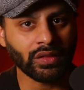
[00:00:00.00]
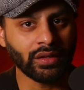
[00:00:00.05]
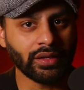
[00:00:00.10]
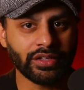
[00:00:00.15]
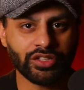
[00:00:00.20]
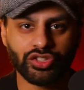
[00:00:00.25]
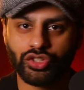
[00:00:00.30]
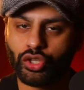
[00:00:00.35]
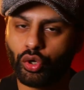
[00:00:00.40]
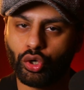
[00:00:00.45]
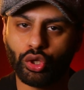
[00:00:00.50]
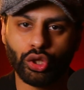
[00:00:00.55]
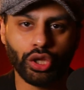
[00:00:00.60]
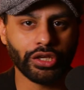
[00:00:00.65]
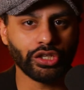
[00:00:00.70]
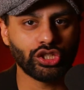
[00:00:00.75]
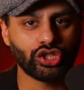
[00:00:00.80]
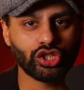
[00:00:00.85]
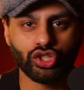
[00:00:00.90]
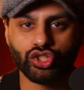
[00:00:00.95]
is the
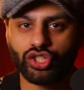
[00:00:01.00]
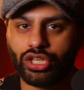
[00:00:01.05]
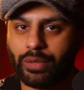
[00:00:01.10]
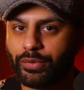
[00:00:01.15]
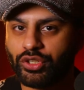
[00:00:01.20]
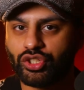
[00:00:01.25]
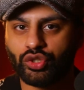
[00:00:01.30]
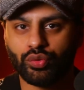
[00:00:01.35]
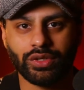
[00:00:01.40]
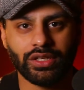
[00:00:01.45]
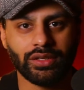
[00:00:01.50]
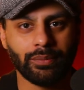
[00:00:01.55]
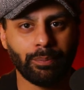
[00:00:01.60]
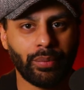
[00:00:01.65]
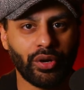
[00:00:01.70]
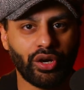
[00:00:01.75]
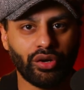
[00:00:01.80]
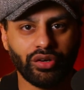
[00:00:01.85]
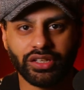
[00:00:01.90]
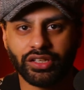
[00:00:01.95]
relationship between
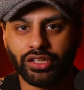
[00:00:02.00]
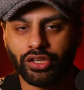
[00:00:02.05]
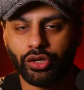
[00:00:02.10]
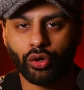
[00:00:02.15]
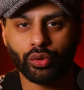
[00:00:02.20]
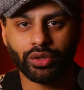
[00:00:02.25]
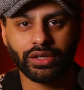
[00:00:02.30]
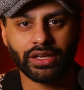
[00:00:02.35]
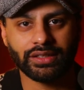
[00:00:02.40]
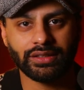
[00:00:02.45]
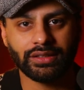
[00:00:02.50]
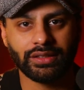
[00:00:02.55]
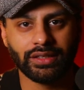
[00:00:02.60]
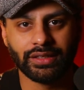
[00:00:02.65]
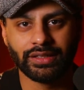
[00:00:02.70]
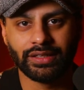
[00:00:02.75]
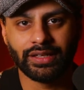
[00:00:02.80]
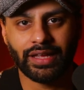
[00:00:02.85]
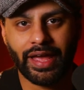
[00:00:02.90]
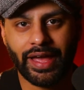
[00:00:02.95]
Barry Keoghan
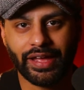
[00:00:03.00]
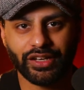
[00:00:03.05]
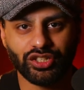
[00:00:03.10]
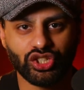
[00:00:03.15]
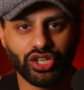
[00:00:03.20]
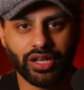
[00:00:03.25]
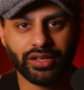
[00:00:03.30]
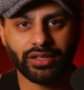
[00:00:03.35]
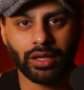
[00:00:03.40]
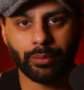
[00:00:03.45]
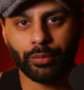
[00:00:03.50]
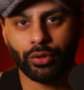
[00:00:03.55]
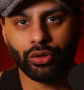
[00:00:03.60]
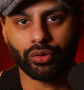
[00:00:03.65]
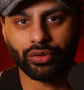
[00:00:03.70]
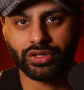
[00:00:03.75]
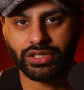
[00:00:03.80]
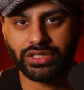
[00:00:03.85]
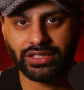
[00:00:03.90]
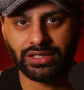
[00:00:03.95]
and Jacob
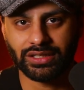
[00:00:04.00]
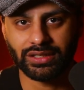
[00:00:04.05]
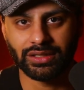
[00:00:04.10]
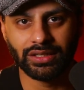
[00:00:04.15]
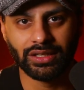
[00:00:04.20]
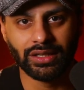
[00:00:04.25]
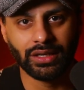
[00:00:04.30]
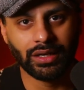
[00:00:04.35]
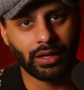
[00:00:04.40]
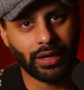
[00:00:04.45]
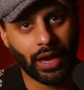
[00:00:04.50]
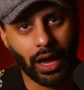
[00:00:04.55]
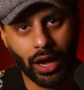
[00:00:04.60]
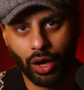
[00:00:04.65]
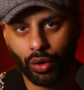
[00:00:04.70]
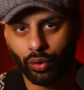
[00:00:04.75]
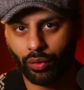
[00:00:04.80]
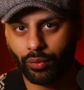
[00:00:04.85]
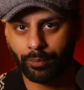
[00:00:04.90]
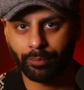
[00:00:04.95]
Elordi.
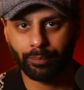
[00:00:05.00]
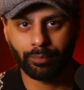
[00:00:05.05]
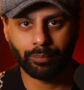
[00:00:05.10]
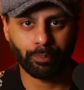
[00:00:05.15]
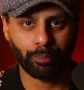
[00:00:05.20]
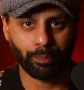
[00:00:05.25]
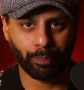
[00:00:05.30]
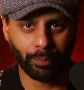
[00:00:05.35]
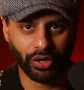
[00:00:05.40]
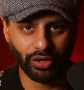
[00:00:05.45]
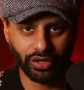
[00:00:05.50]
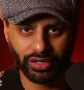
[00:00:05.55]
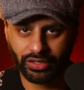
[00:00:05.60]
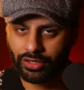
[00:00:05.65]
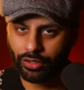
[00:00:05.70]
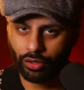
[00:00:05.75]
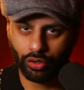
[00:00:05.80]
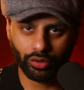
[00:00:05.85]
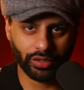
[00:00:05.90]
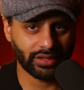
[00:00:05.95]
Now, Barry
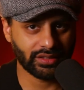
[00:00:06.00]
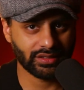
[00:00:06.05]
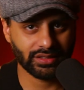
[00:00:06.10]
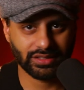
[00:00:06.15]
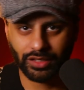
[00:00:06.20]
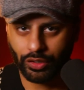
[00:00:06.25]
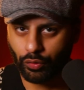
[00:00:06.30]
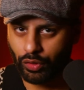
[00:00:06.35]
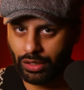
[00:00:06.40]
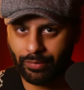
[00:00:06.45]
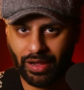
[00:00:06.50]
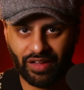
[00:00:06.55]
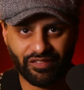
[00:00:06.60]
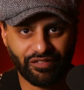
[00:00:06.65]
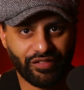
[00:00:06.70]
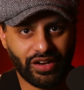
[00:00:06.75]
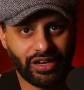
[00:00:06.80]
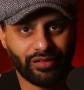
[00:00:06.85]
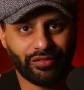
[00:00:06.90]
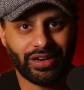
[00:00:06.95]
Keoghan's like one of my
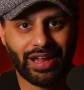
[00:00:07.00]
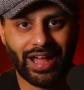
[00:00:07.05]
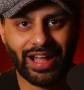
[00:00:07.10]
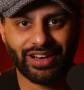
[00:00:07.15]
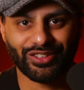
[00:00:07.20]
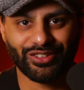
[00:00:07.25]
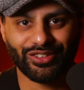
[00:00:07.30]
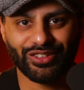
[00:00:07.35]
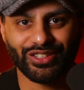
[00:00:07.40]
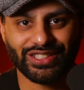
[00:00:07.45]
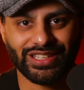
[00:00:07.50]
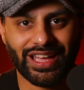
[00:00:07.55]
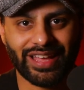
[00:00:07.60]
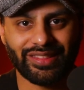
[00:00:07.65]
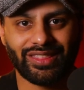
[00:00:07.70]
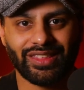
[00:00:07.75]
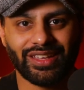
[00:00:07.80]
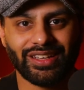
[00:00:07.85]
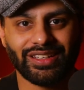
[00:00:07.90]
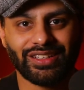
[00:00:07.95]
favorite actors. I
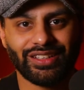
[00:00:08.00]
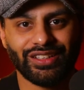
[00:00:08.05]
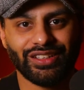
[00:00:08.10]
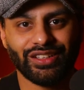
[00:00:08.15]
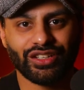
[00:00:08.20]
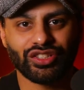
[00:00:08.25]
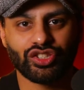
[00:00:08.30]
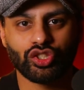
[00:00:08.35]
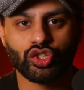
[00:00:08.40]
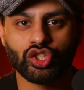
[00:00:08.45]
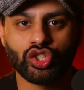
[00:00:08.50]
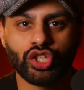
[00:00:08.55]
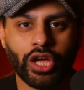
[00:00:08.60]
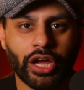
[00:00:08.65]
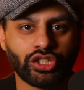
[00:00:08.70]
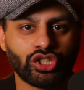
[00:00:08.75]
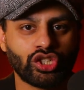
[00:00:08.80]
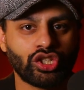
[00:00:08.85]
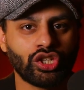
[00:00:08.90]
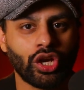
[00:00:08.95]
think he is
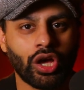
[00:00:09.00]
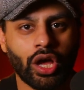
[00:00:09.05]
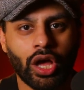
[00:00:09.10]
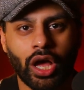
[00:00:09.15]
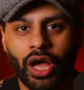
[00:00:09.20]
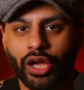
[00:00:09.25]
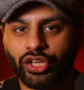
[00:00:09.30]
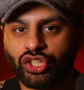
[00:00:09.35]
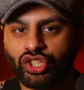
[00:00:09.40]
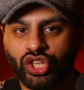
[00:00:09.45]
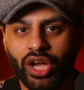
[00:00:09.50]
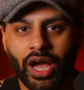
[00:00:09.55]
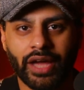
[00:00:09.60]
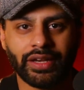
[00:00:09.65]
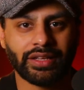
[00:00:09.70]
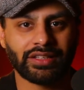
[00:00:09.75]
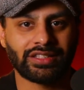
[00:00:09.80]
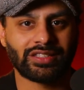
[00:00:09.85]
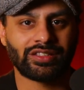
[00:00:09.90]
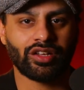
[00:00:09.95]
such a
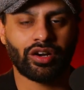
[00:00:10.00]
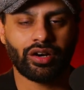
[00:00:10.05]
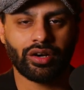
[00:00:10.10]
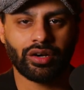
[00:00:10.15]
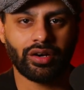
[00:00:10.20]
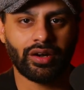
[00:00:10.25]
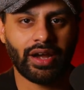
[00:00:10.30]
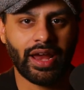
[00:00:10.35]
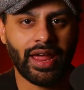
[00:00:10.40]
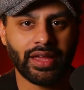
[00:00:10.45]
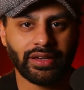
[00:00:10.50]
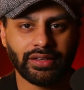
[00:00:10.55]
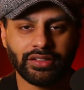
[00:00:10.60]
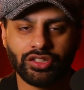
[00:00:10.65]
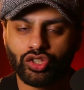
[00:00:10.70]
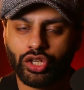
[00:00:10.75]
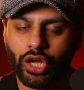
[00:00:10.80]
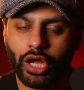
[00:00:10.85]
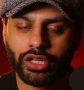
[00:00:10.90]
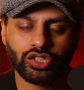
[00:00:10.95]
shining star and
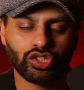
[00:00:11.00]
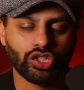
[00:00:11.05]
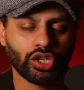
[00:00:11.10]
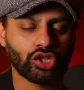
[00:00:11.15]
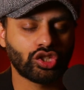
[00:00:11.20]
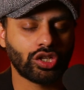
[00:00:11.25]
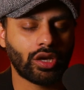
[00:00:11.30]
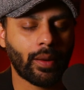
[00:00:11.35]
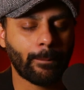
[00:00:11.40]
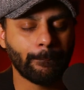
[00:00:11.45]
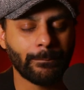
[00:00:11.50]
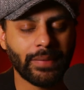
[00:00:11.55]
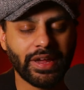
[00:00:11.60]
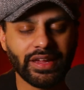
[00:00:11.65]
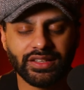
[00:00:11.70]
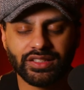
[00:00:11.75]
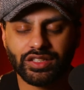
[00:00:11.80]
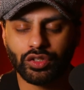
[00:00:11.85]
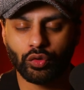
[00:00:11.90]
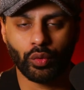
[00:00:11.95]
he's got such an
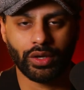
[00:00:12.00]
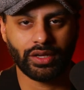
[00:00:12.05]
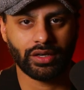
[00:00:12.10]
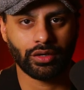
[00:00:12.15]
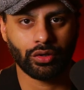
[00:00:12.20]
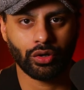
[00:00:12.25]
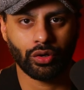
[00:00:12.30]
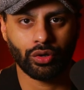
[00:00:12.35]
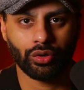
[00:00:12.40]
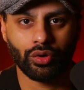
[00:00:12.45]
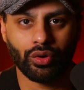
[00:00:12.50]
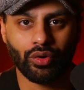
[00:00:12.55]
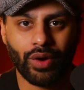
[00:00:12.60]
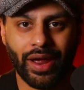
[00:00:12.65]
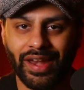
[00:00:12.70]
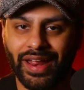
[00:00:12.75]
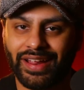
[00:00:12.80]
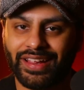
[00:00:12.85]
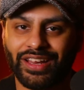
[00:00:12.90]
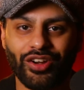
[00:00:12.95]
amazing way to go
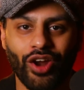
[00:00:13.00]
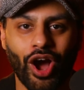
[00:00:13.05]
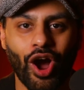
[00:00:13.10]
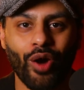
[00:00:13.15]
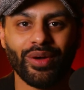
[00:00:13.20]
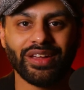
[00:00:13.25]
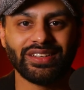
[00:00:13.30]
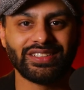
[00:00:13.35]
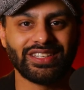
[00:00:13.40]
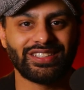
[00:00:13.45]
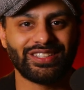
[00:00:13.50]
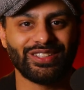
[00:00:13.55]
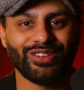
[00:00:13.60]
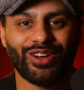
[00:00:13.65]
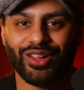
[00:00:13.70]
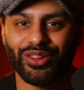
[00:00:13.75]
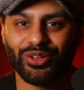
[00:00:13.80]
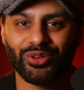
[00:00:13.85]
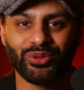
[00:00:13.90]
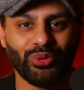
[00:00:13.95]
and I cannot wait to see
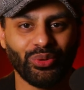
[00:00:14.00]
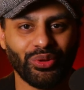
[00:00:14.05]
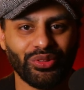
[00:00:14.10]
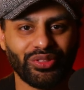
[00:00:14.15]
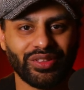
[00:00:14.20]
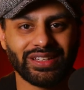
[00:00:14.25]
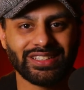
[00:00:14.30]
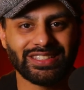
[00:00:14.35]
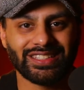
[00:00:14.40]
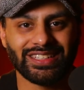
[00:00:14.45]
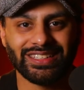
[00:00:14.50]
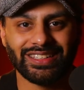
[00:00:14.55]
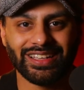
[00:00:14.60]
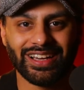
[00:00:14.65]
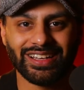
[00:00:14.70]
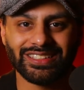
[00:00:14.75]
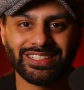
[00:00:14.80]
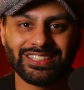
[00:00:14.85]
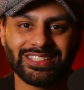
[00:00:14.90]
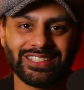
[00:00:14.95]
all the cool things he
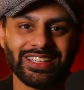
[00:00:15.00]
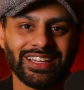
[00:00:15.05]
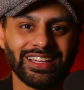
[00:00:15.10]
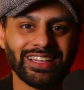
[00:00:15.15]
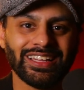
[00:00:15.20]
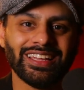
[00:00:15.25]
does.